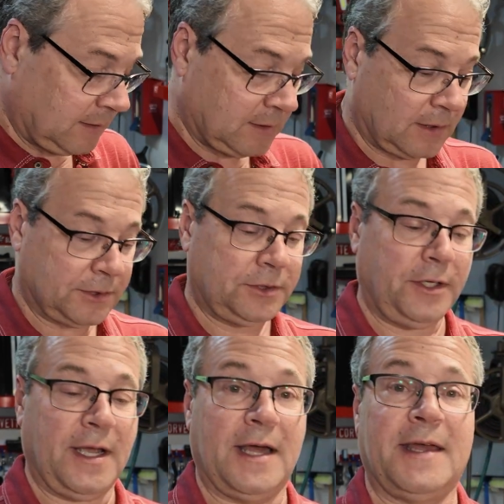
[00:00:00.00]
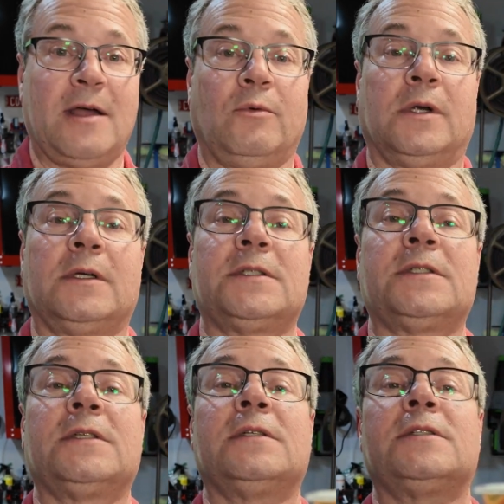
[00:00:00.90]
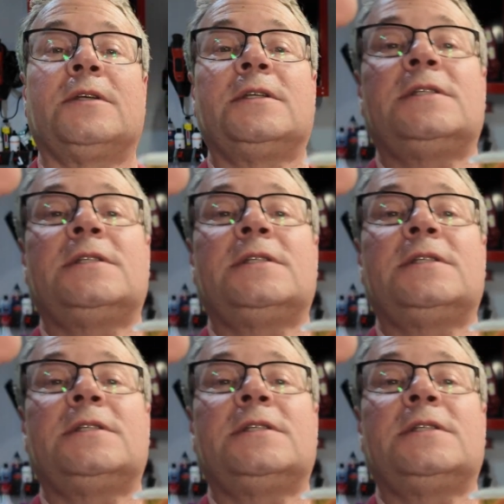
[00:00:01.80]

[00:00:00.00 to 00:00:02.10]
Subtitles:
So I'll show you how that works. So you